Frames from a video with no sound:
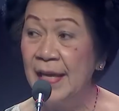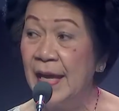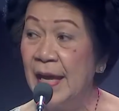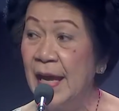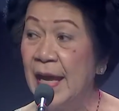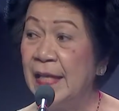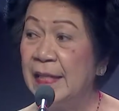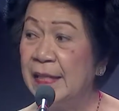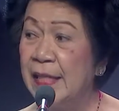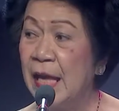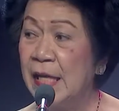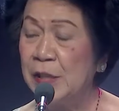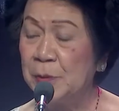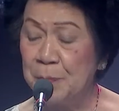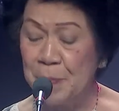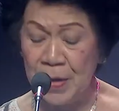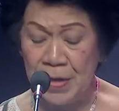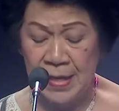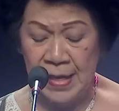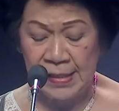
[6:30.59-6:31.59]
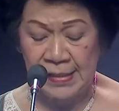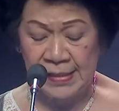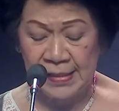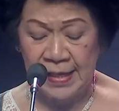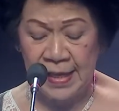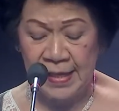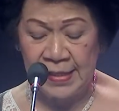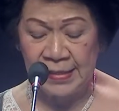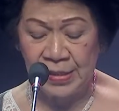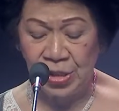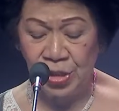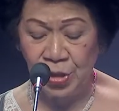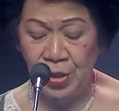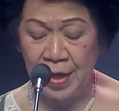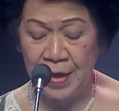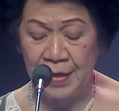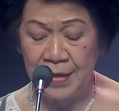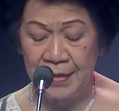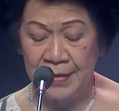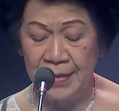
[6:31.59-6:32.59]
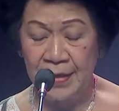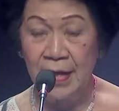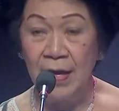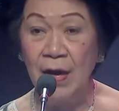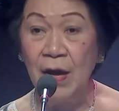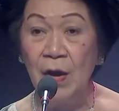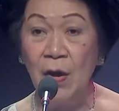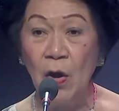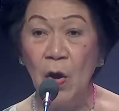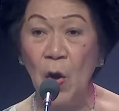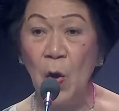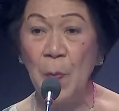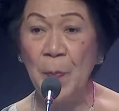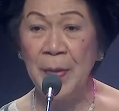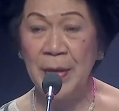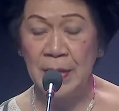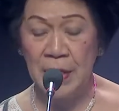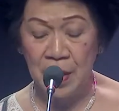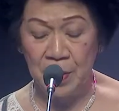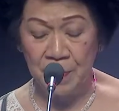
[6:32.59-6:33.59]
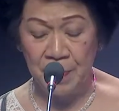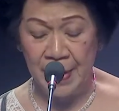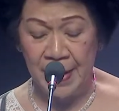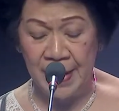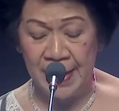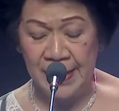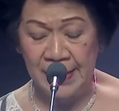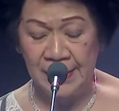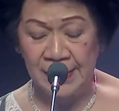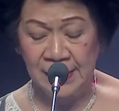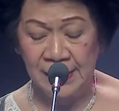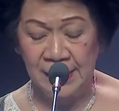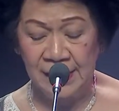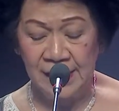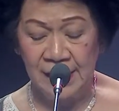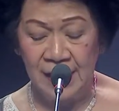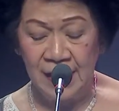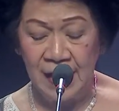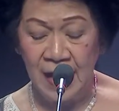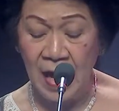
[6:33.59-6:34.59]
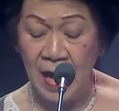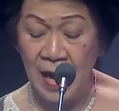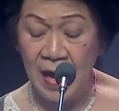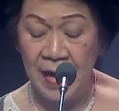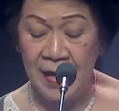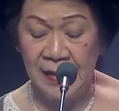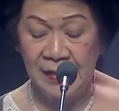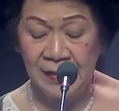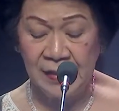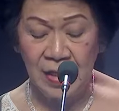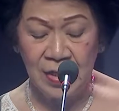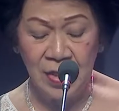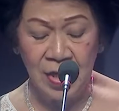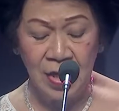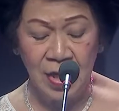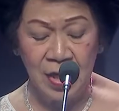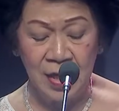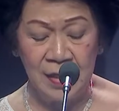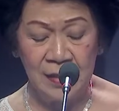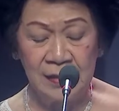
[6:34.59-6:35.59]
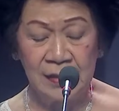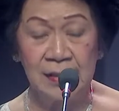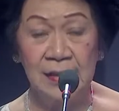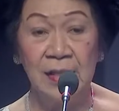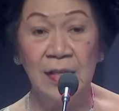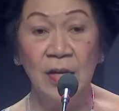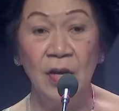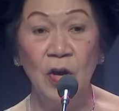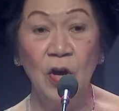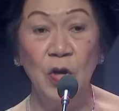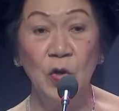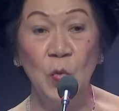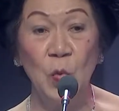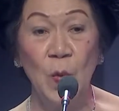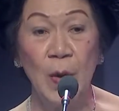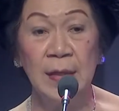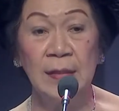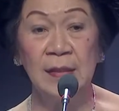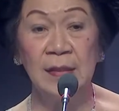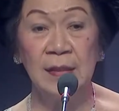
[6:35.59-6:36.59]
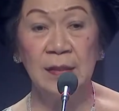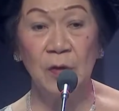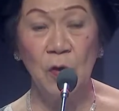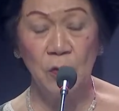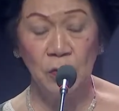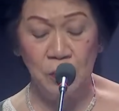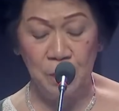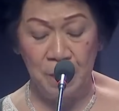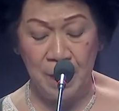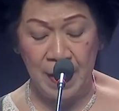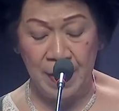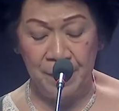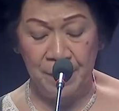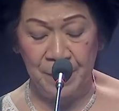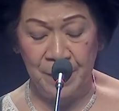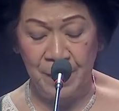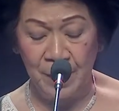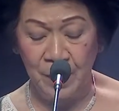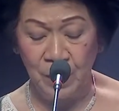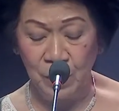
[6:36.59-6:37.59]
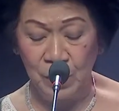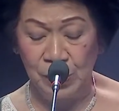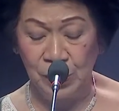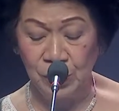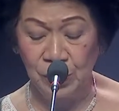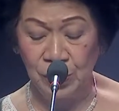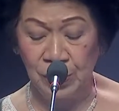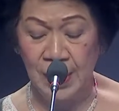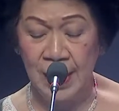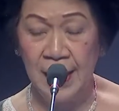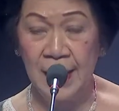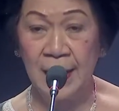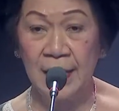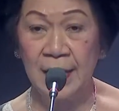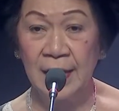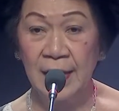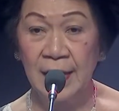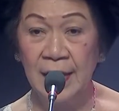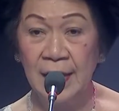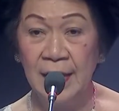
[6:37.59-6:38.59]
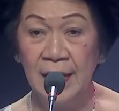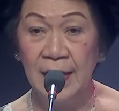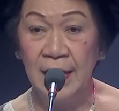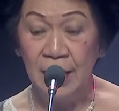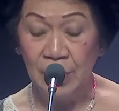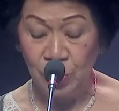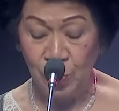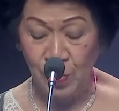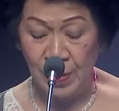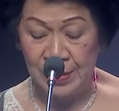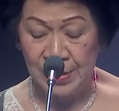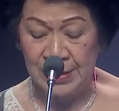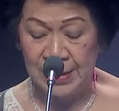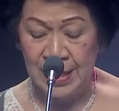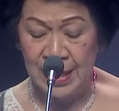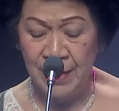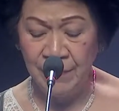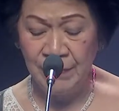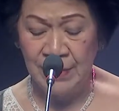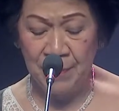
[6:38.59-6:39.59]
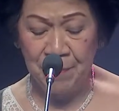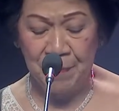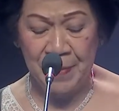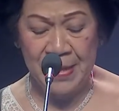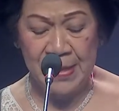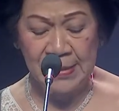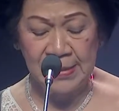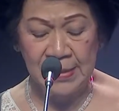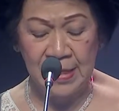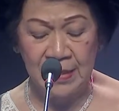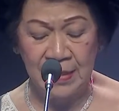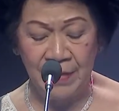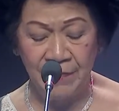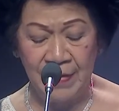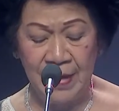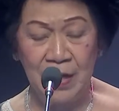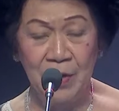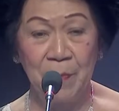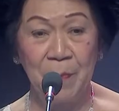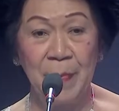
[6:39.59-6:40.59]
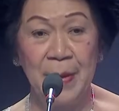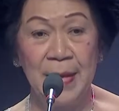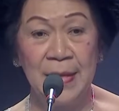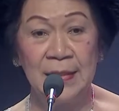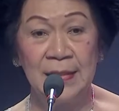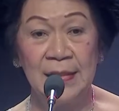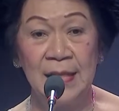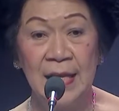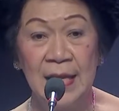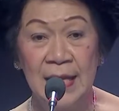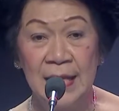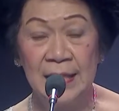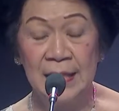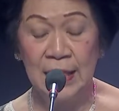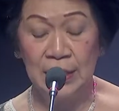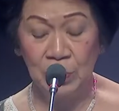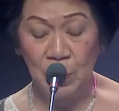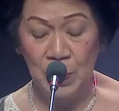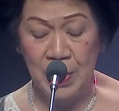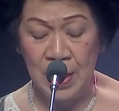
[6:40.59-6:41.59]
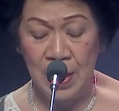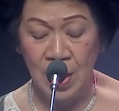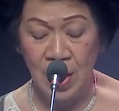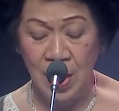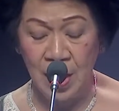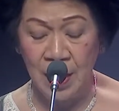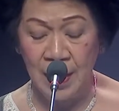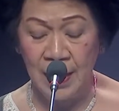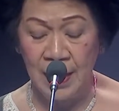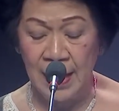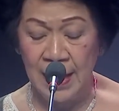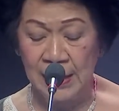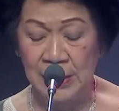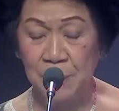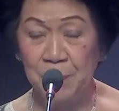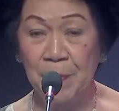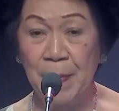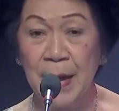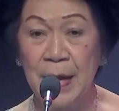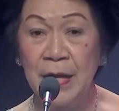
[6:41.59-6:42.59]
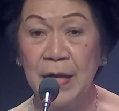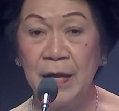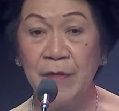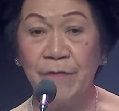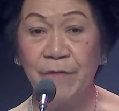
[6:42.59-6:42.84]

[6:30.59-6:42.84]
and the experiences shared opened our minds, eyes, and hearts on what roadmap we should take to achieve the peace and development that we are aspiring